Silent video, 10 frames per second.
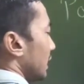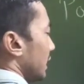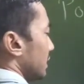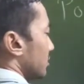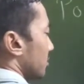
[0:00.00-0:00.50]

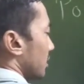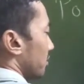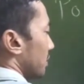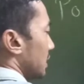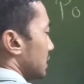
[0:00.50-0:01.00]
A square
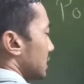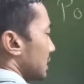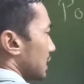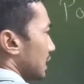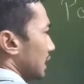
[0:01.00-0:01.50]
plus
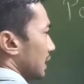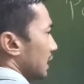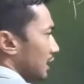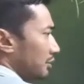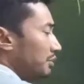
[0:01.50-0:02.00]

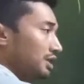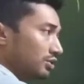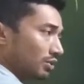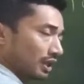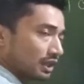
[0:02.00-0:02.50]
B
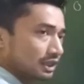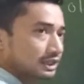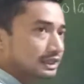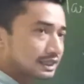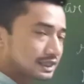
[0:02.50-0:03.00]
square.
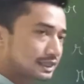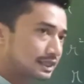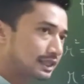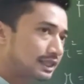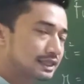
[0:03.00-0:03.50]

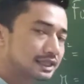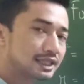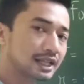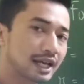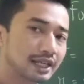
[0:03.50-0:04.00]
This is
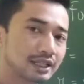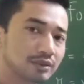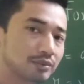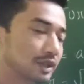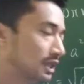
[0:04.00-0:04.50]
in
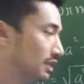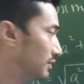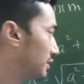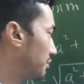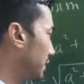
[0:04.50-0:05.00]
line with
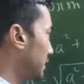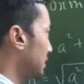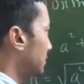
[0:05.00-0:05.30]
respect